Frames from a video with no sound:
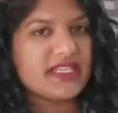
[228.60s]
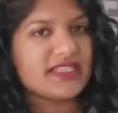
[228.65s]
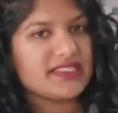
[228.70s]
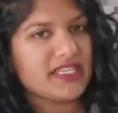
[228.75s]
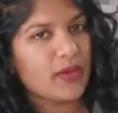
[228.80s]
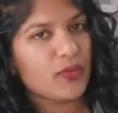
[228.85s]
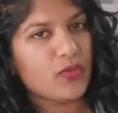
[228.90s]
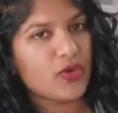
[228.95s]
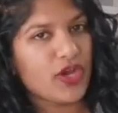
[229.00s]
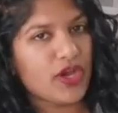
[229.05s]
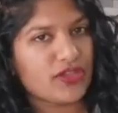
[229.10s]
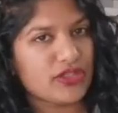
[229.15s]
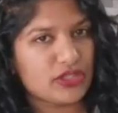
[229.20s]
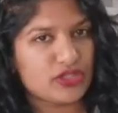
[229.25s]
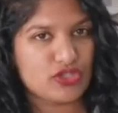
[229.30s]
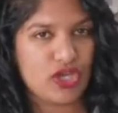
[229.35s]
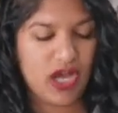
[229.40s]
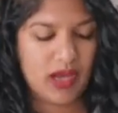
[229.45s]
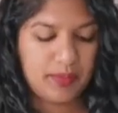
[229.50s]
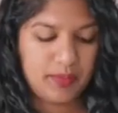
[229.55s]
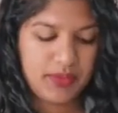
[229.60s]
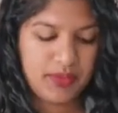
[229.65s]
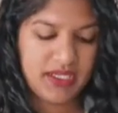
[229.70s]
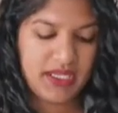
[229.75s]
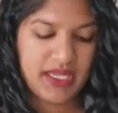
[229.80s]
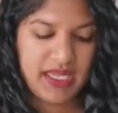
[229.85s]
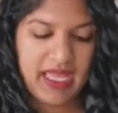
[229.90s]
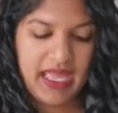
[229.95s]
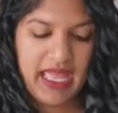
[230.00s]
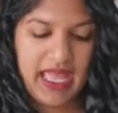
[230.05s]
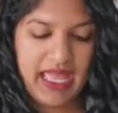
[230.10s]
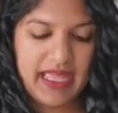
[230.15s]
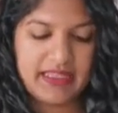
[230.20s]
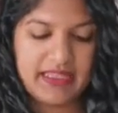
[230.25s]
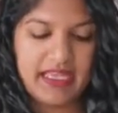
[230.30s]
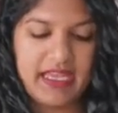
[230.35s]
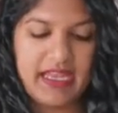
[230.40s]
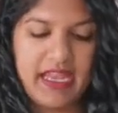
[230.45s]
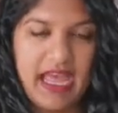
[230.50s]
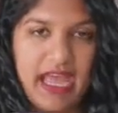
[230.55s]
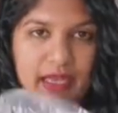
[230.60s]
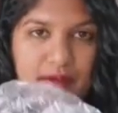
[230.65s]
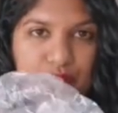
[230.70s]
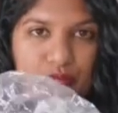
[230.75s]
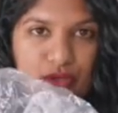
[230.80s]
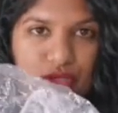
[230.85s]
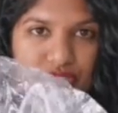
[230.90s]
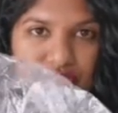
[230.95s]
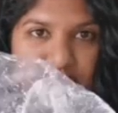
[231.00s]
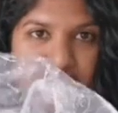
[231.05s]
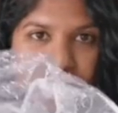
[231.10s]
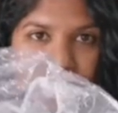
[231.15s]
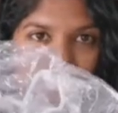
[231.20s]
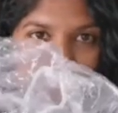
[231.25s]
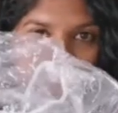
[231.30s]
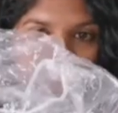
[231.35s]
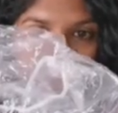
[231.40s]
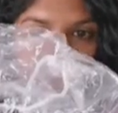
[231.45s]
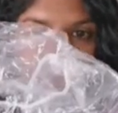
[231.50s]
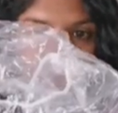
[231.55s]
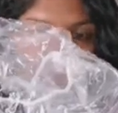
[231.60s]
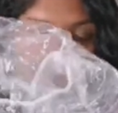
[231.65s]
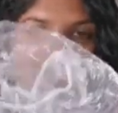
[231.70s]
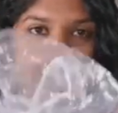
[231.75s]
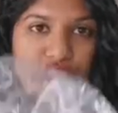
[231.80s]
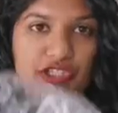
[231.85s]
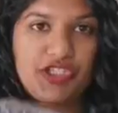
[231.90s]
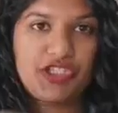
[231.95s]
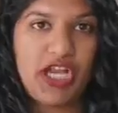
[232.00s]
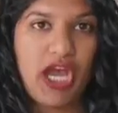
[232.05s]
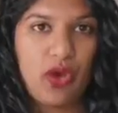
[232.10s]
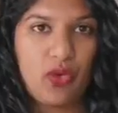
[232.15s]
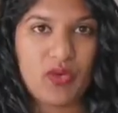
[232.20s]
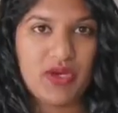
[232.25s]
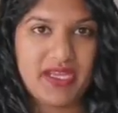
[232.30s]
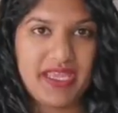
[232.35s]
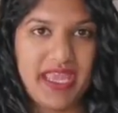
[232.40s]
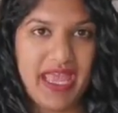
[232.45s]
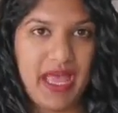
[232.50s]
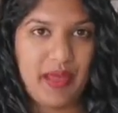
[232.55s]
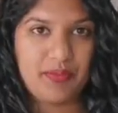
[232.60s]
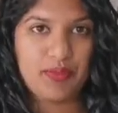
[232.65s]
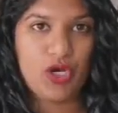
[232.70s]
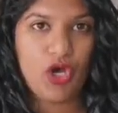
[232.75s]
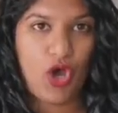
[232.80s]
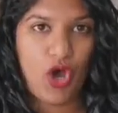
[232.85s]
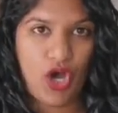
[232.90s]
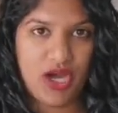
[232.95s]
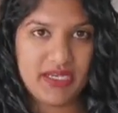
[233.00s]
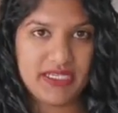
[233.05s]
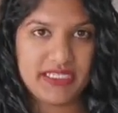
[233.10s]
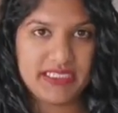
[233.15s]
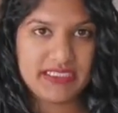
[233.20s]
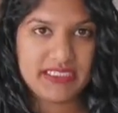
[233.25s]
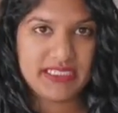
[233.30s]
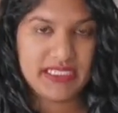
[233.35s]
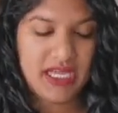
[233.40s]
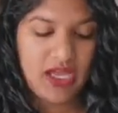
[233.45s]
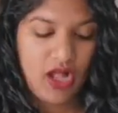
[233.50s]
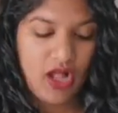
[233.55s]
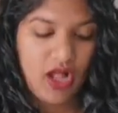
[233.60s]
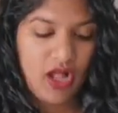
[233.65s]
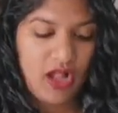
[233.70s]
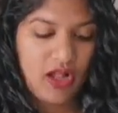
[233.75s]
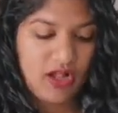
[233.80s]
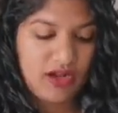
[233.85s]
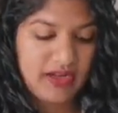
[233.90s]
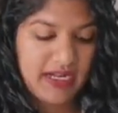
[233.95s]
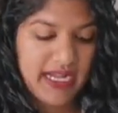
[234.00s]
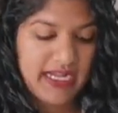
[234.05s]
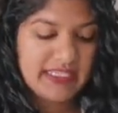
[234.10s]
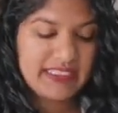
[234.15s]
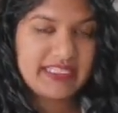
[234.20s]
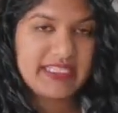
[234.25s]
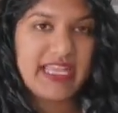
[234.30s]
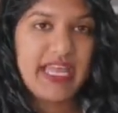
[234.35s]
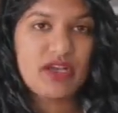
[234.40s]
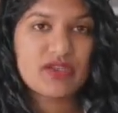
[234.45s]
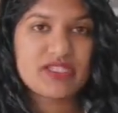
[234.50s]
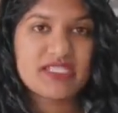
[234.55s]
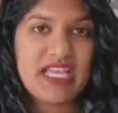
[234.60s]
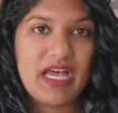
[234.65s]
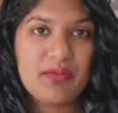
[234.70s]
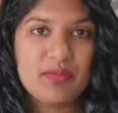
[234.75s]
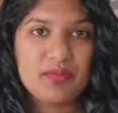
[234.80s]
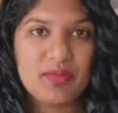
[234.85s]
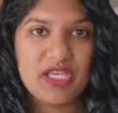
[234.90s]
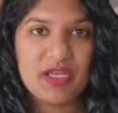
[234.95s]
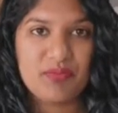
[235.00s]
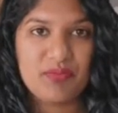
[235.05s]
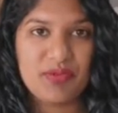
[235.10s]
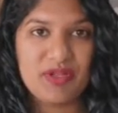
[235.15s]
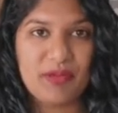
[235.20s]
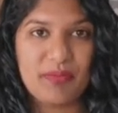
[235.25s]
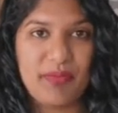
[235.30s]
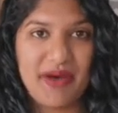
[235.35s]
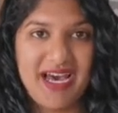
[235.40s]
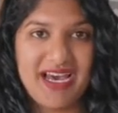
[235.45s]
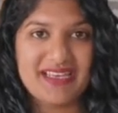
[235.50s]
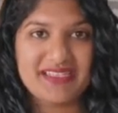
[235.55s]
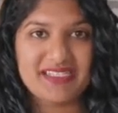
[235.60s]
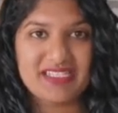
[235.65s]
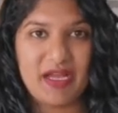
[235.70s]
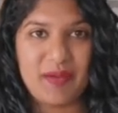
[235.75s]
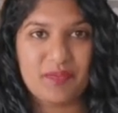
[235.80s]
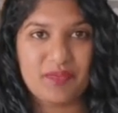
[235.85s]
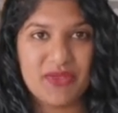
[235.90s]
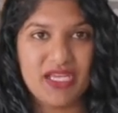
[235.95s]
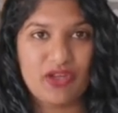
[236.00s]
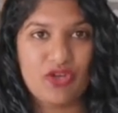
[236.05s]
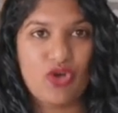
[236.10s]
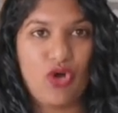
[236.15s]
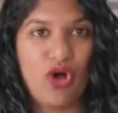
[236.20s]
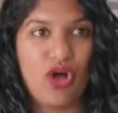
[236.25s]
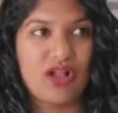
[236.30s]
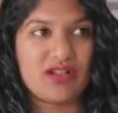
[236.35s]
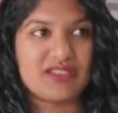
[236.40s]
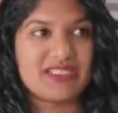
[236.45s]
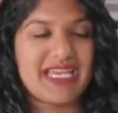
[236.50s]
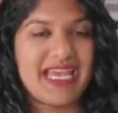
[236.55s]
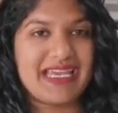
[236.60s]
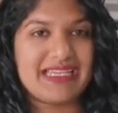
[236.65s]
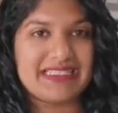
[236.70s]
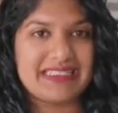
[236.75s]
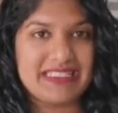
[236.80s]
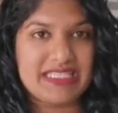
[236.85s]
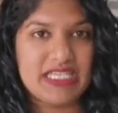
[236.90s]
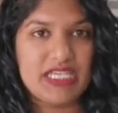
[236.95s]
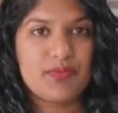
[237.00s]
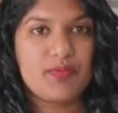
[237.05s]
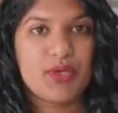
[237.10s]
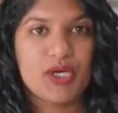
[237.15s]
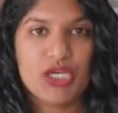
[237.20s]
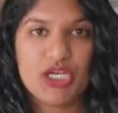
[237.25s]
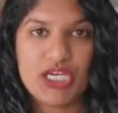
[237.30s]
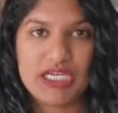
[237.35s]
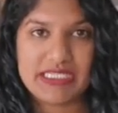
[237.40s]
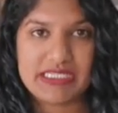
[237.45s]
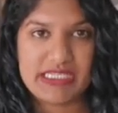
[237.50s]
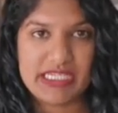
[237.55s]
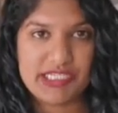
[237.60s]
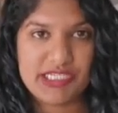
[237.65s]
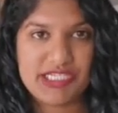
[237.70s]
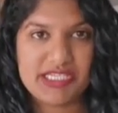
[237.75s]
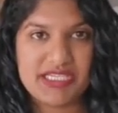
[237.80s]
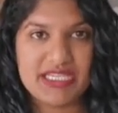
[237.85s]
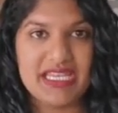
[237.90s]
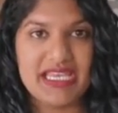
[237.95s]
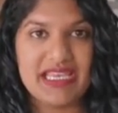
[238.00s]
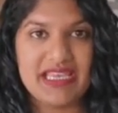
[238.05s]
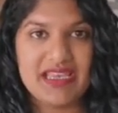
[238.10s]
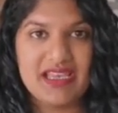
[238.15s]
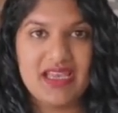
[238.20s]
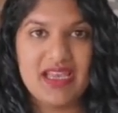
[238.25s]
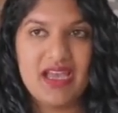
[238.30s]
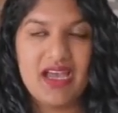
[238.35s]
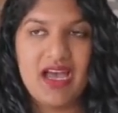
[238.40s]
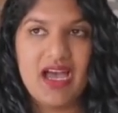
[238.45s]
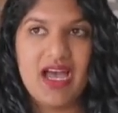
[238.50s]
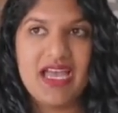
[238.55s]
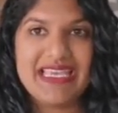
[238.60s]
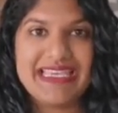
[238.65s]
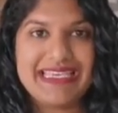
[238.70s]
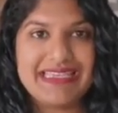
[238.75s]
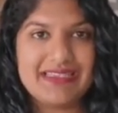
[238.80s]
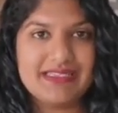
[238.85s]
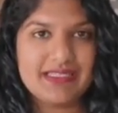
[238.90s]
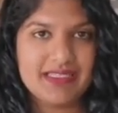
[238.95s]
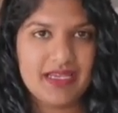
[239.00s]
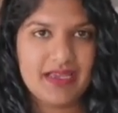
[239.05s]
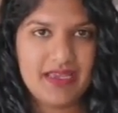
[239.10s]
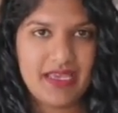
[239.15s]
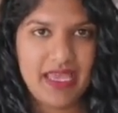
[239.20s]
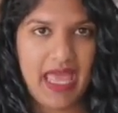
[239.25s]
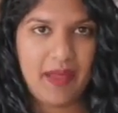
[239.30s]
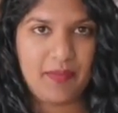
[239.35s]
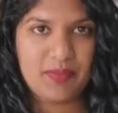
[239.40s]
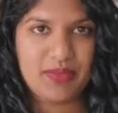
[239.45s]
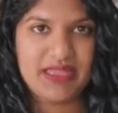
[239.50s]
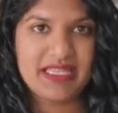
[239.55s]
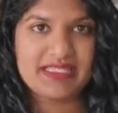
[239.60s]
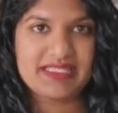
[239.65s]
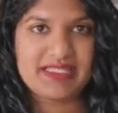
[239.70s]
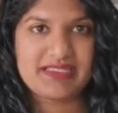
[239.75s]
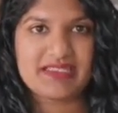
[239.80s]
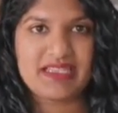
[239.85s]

somewhere on the top, and then I put a shower cap on it. Alright, now some people buy something called a deep conditioning heat cap. This is